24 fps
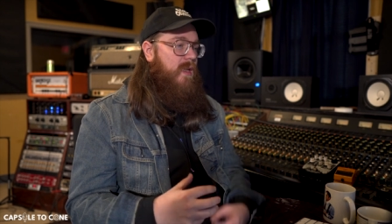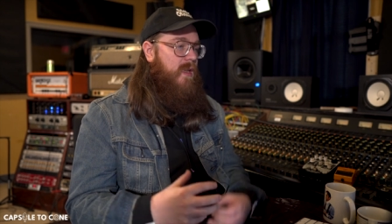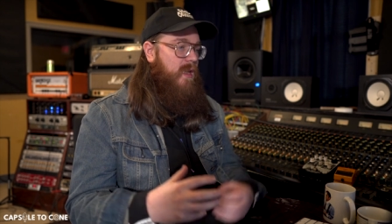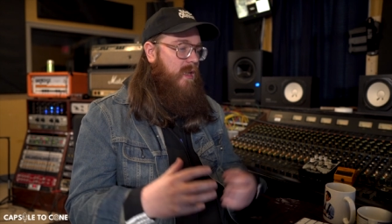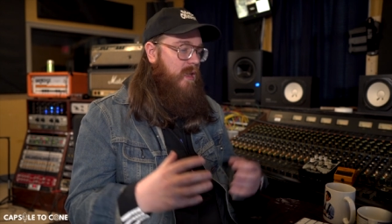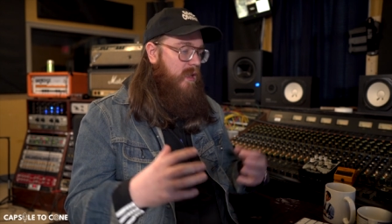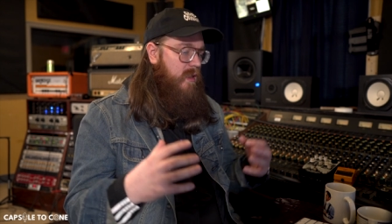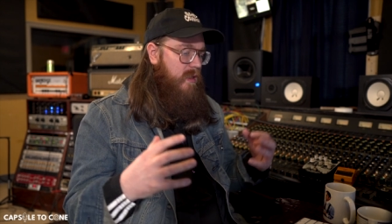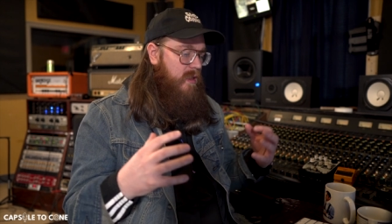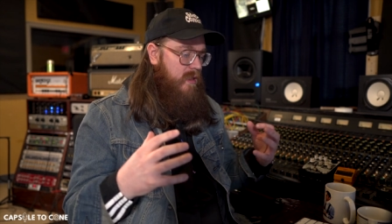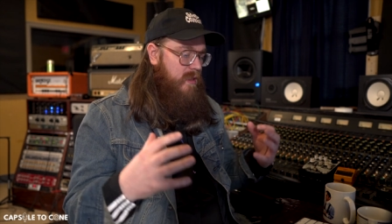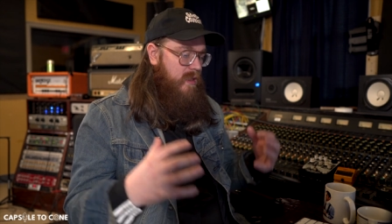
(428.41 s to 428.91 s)

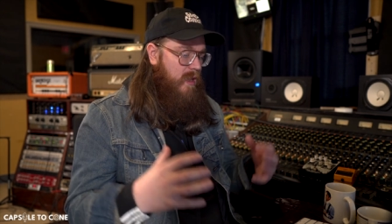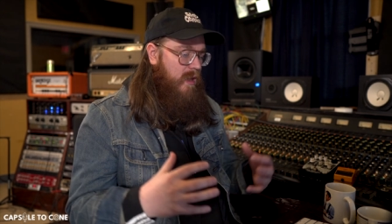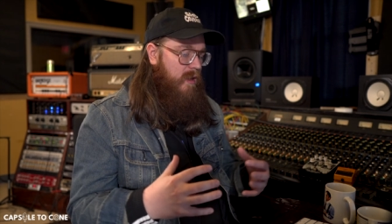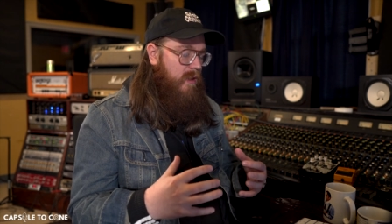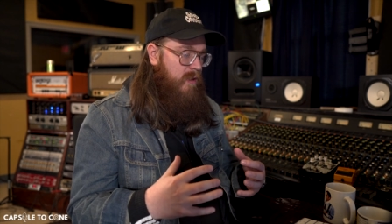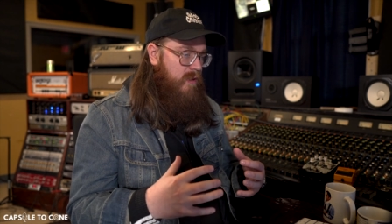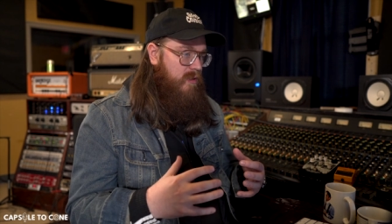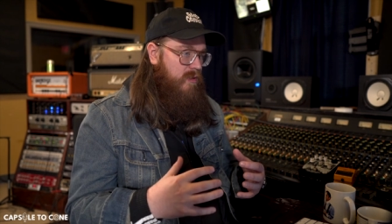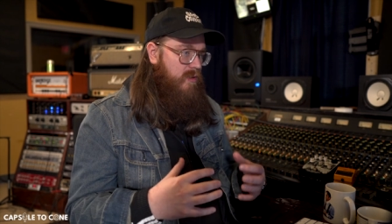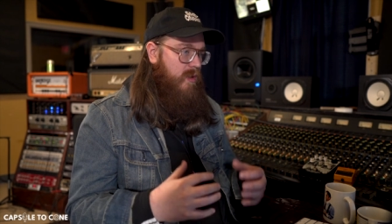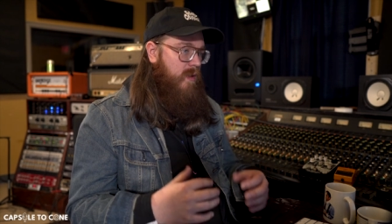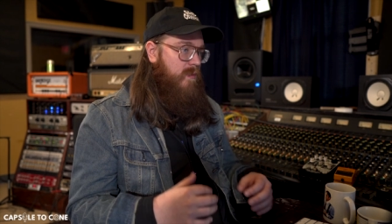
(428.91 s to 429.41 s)
getting the sound
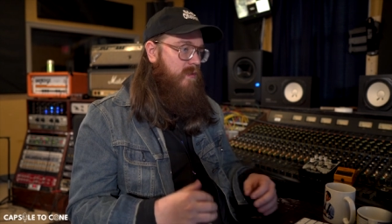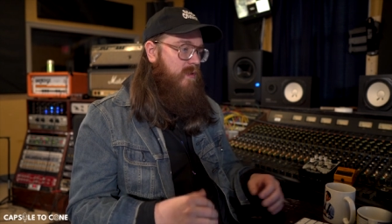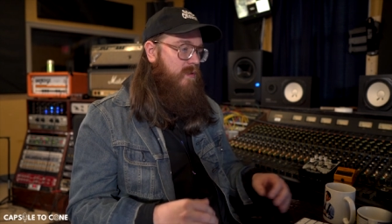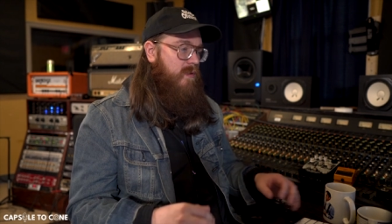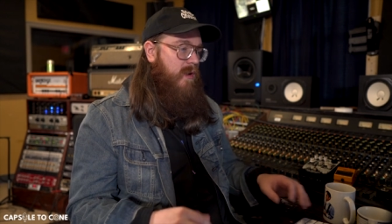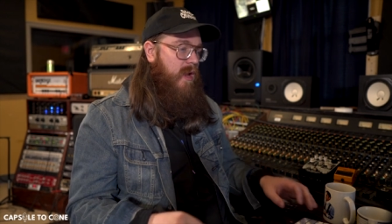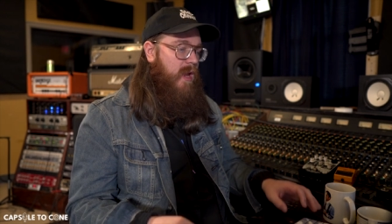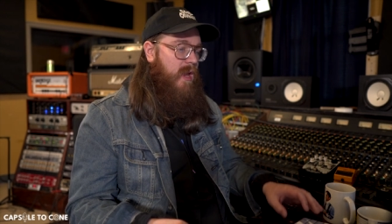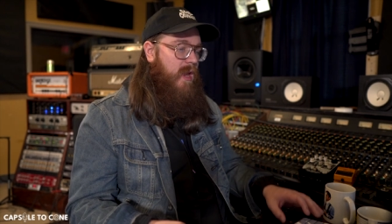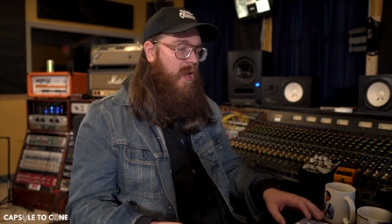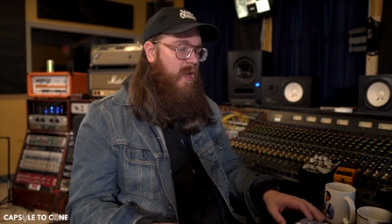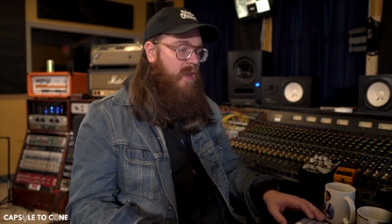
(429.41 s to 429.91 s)
of the drums
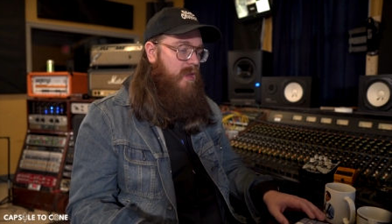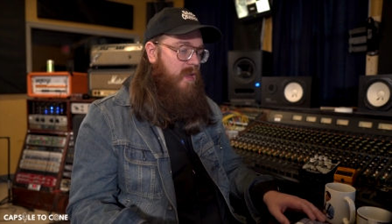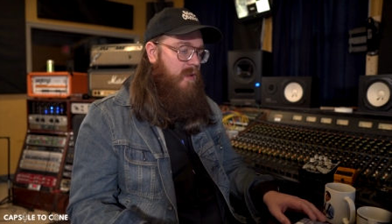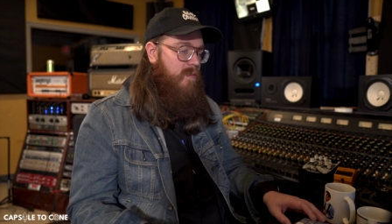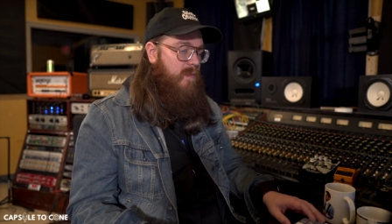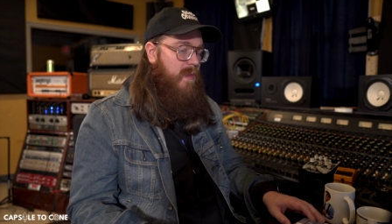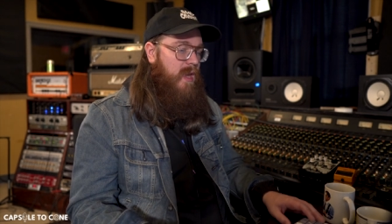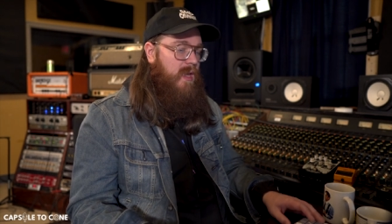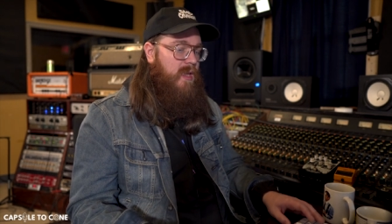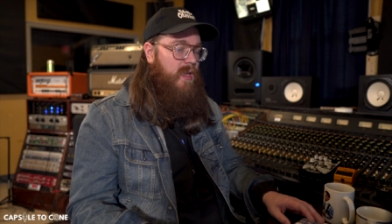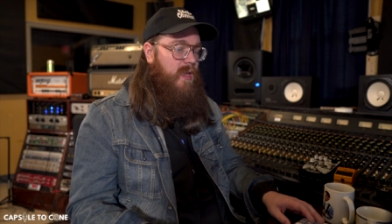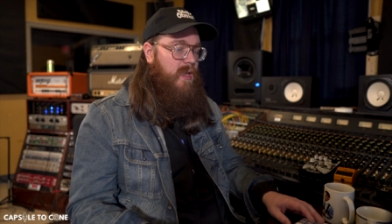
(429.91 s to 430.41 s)
right, and
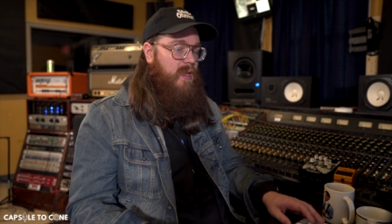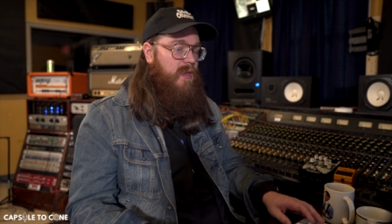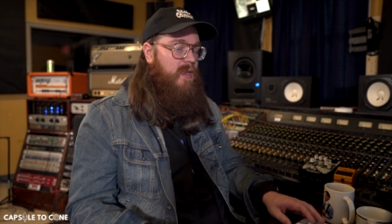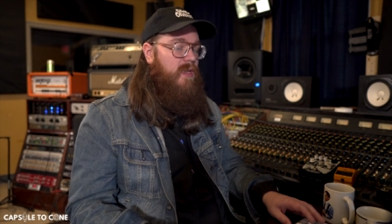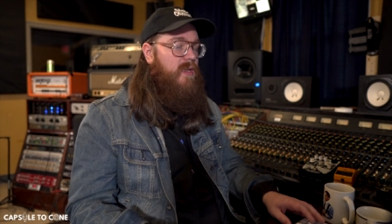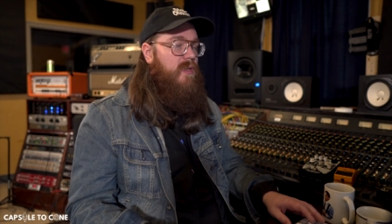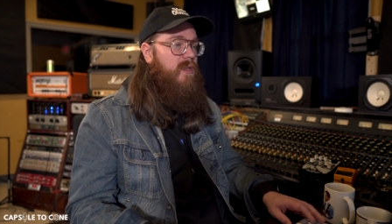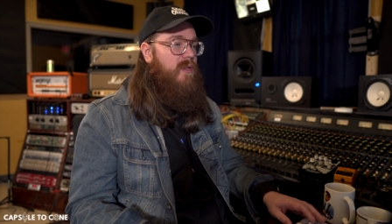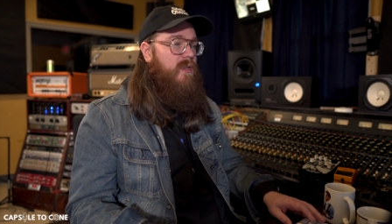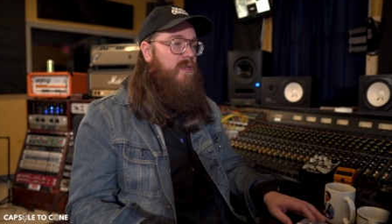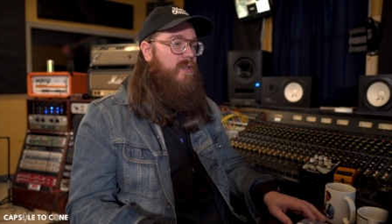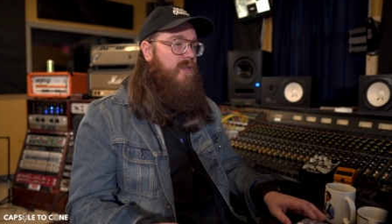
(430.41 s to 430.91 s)
then making
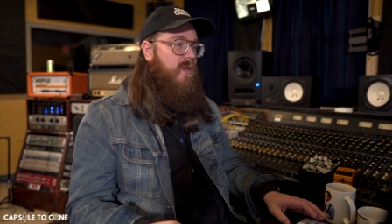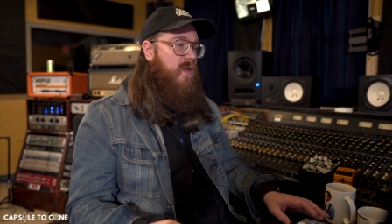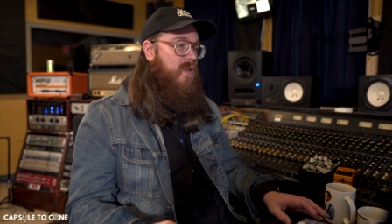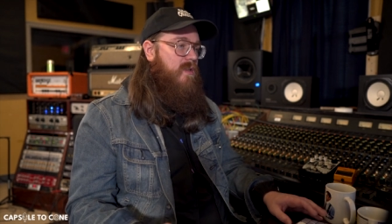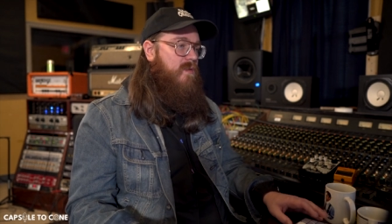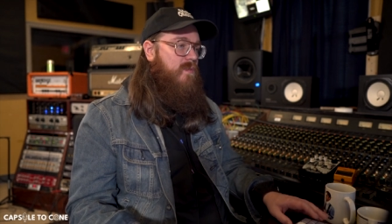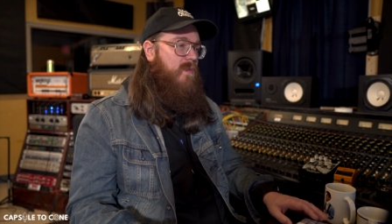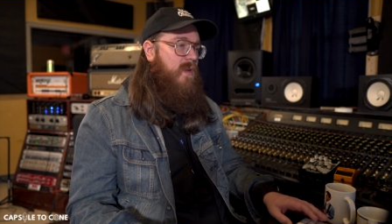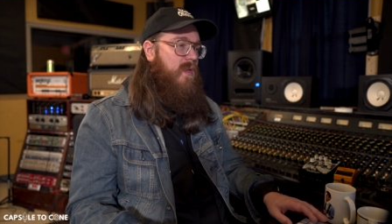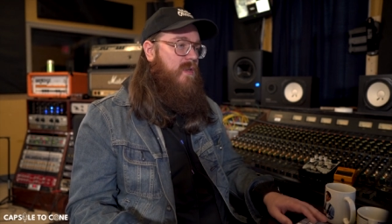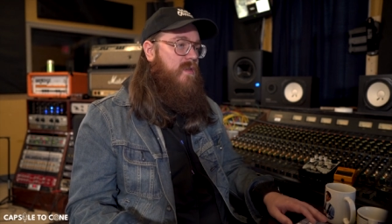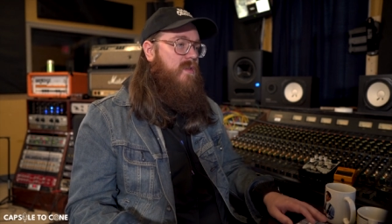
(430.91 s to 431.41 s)
little
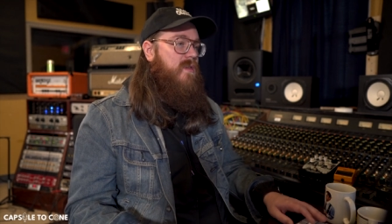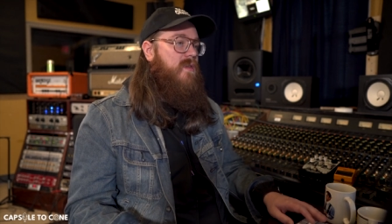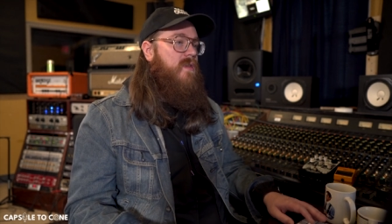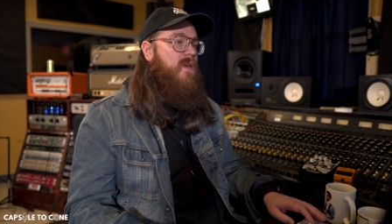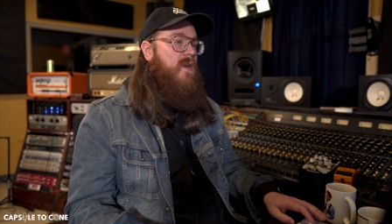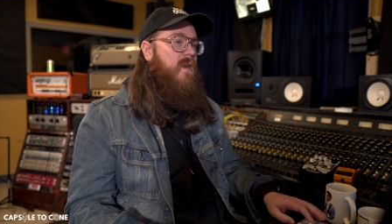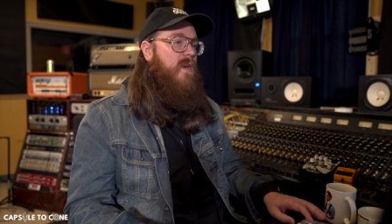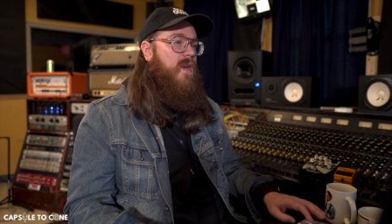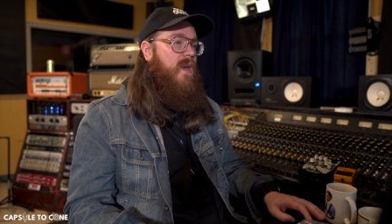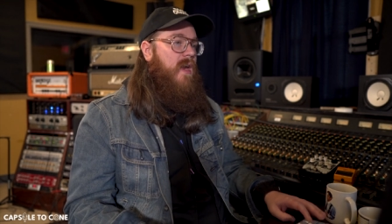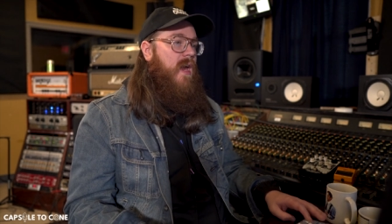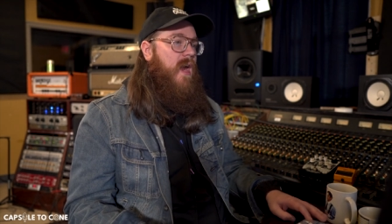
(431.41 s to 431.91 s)
adjustments